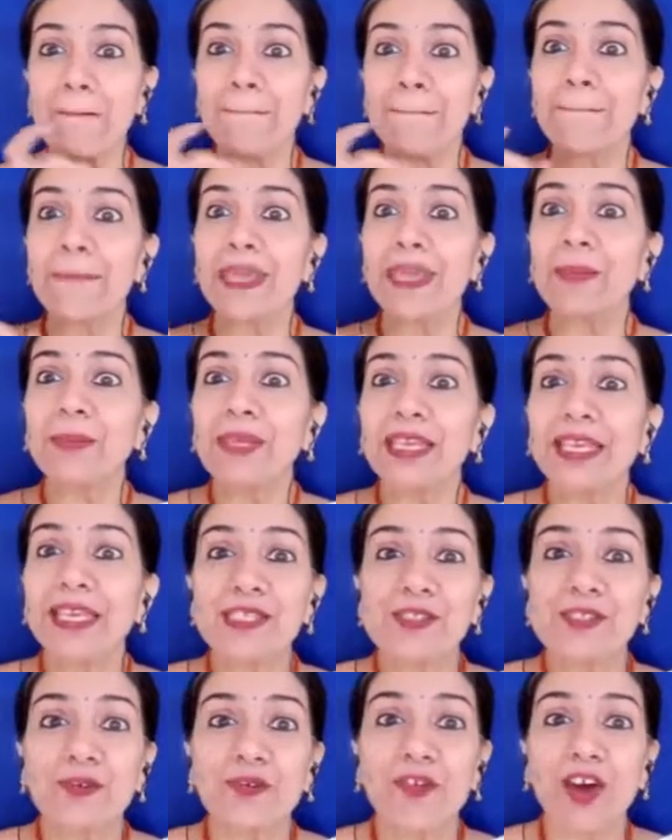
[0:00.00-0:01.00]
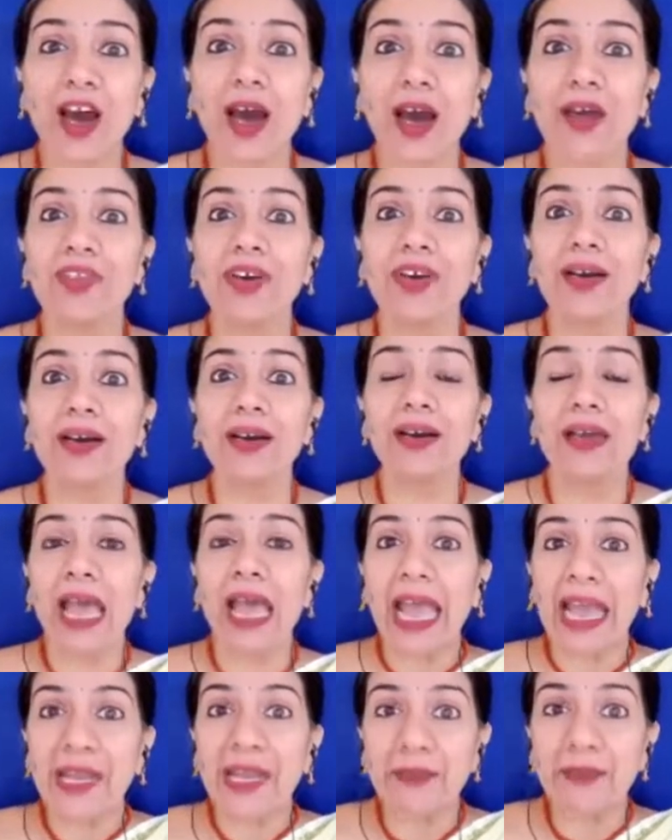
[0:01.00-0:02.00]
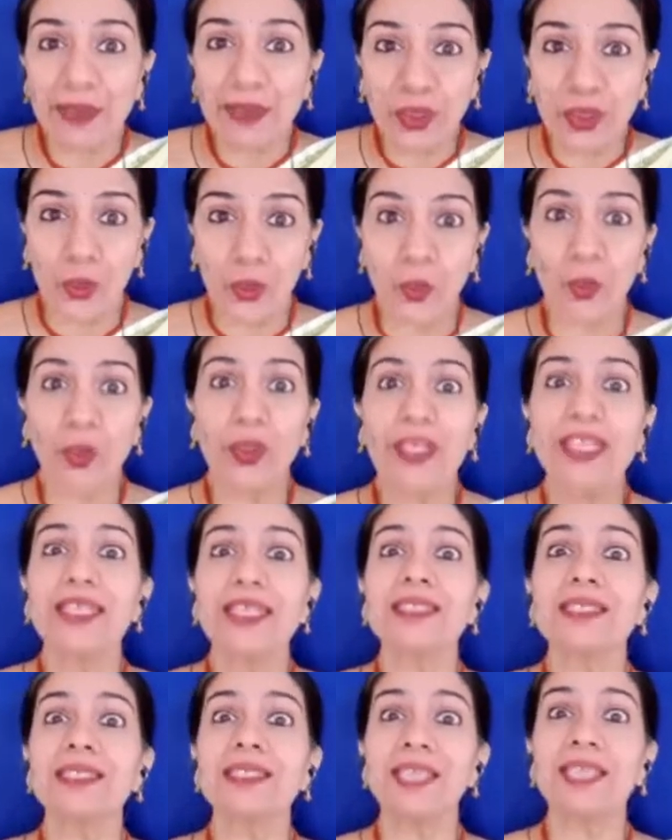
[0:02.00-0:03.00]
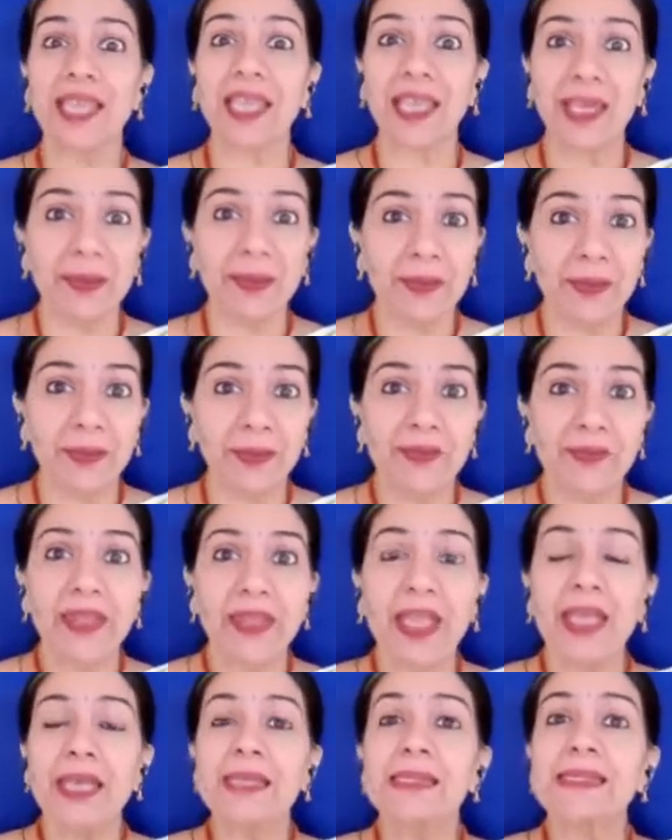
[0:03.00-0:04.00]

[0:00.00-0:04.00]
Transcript: Maybe his father had bequeathed him